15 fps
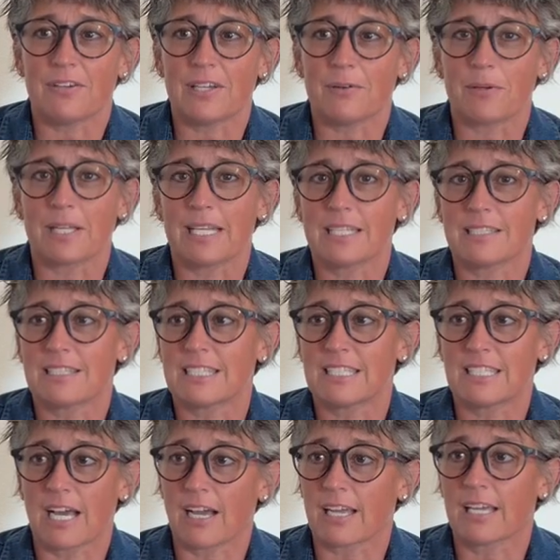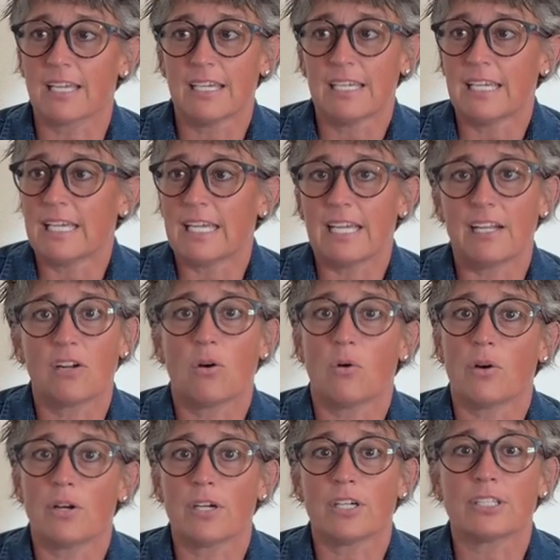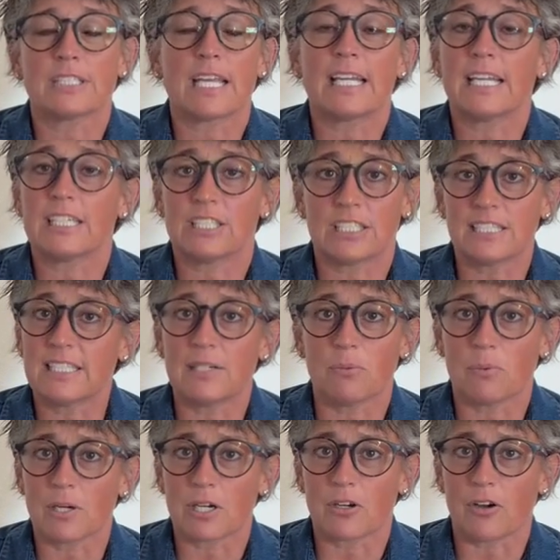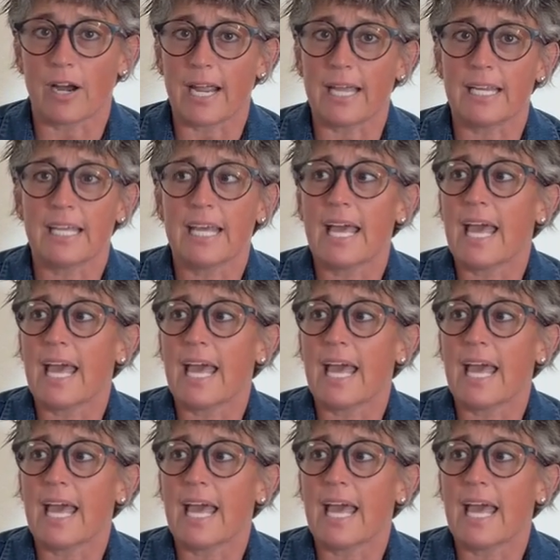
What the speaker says: It would get stuck in corners and it just didn't work great.